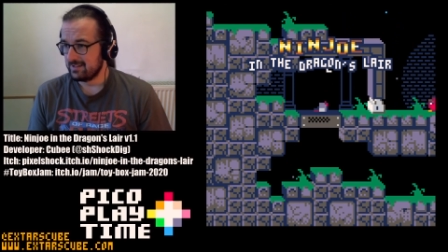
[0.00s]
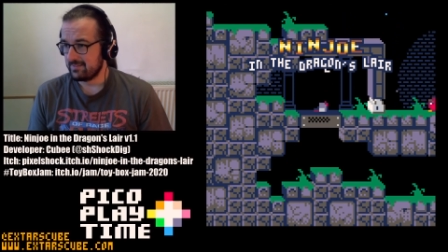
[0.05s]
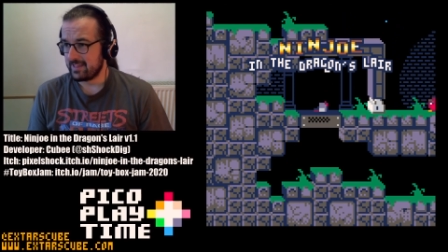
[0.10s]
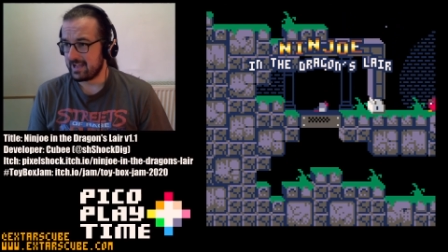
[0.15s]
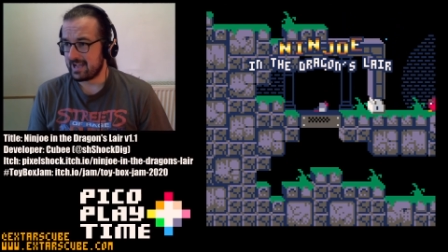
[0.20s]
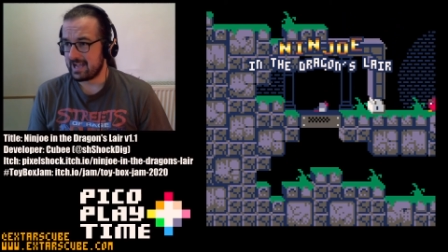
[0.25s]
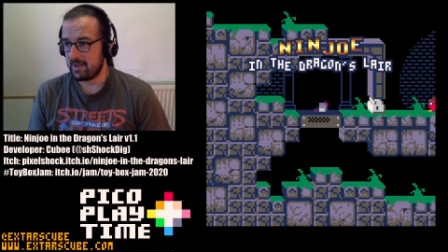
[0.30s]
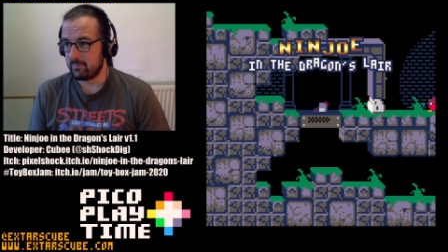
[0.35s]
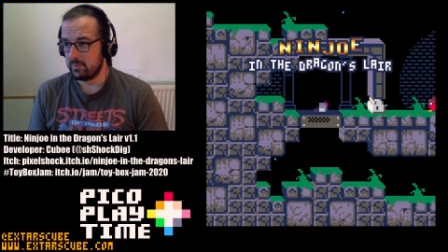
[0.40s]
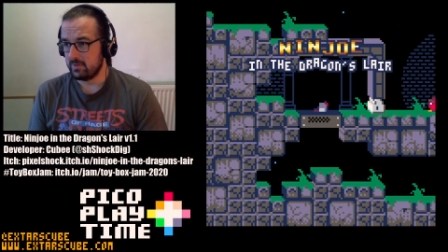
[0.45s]

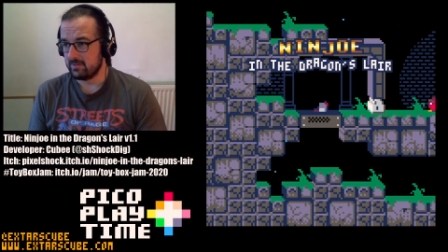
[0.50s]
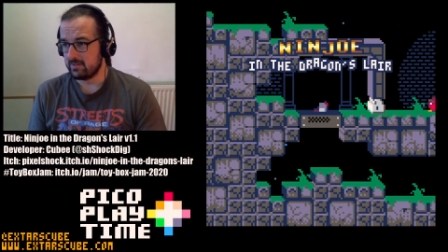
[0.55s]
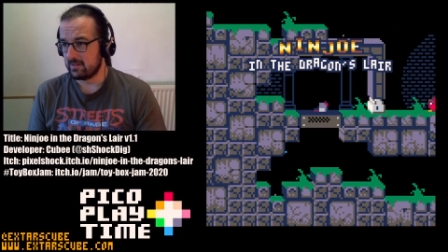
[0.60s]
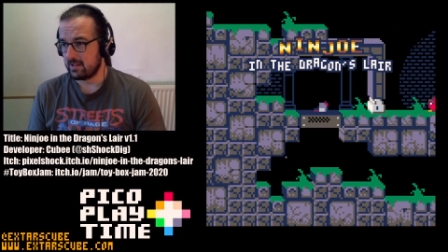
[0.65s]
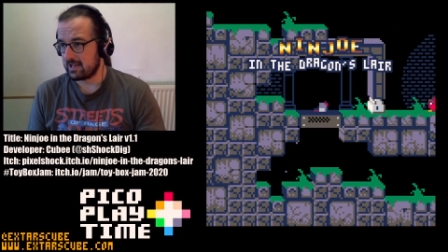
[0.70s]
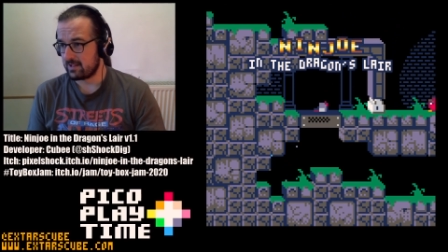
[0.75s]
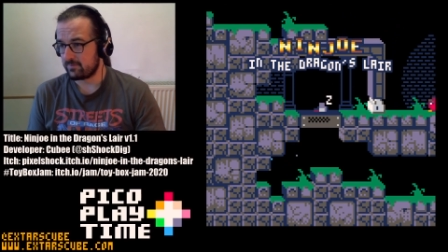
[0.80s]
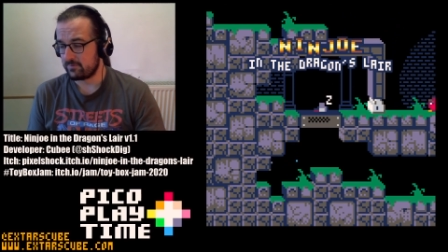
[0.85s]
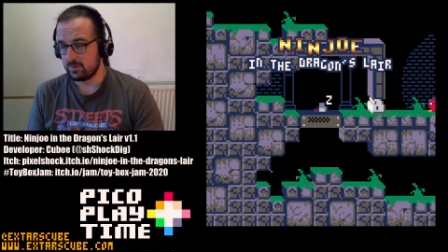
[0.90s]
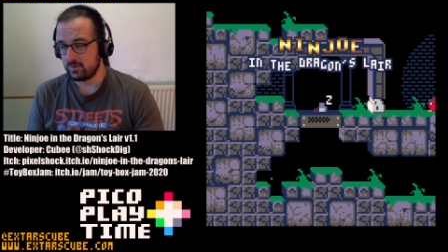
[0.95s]
That happened the
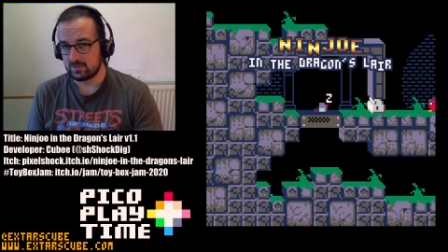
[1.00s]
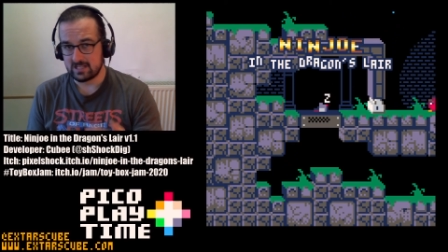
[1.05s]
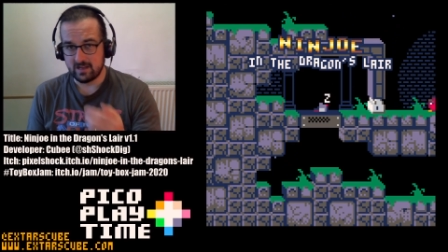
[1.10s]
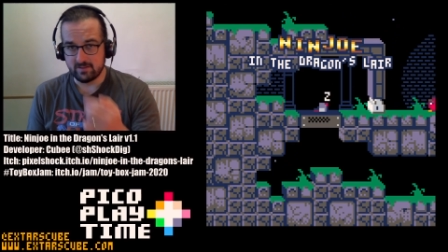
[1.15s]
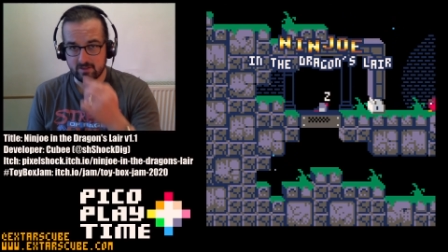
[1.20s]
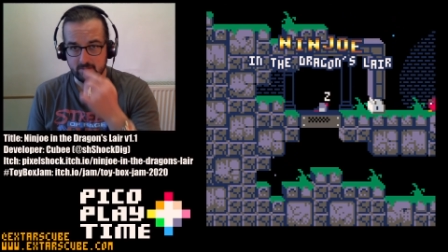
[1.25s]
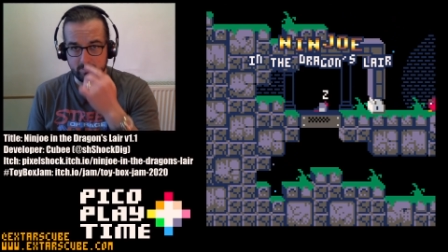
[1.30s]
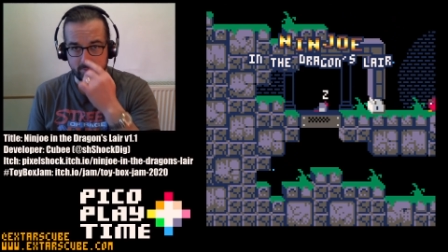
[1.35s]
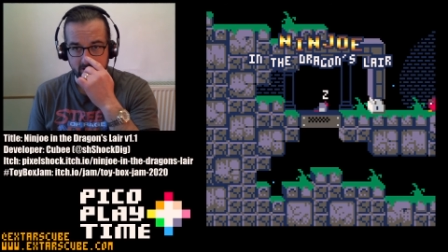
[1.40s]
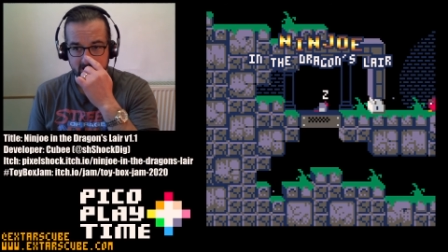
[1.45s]
last few
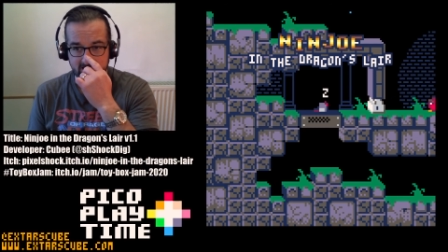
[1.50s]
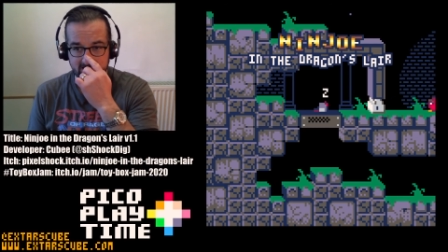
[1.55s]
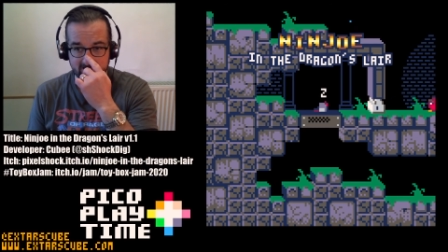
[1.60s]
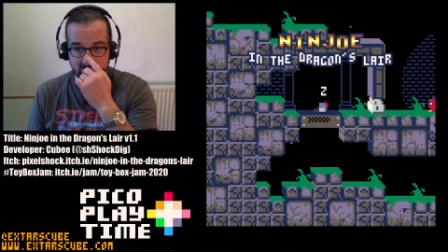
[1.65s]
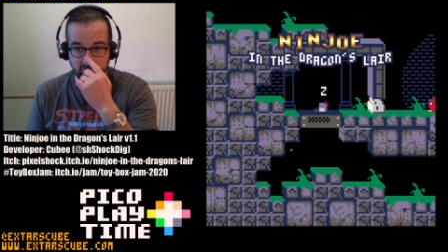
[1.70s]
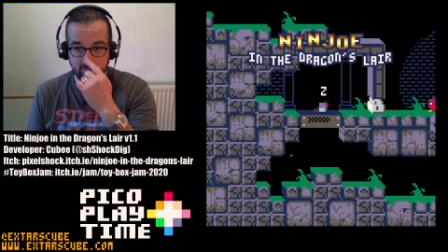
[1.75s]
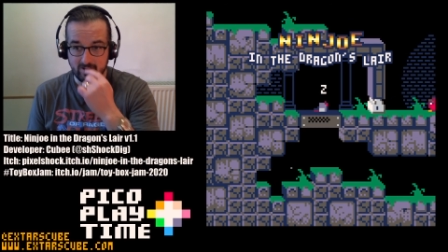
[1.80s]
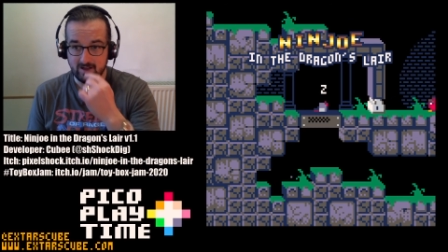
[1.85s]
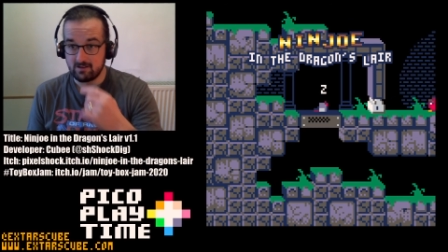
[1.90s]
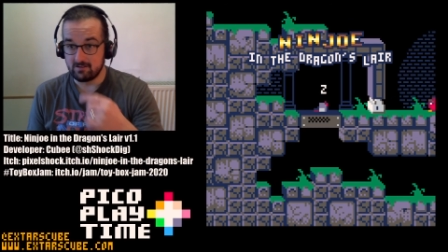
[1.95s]
times I played it
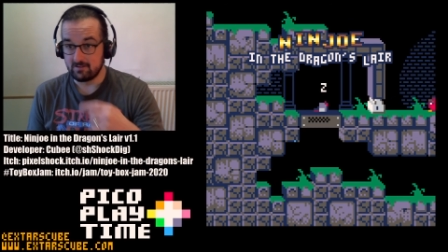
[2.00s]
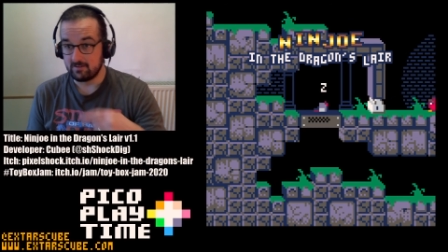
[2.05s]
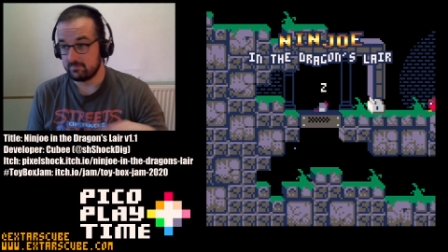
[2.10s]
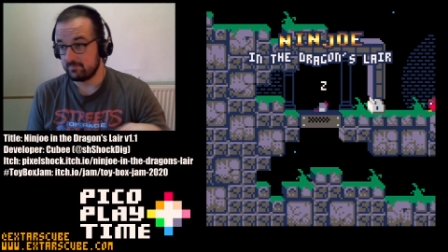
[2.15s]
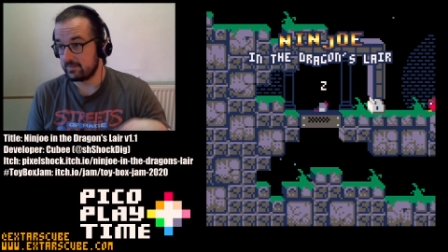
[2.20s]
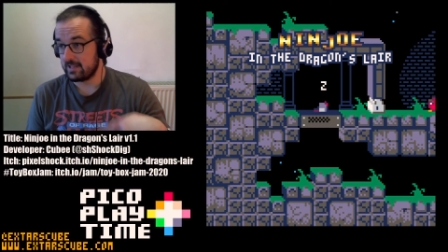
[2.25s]
as well.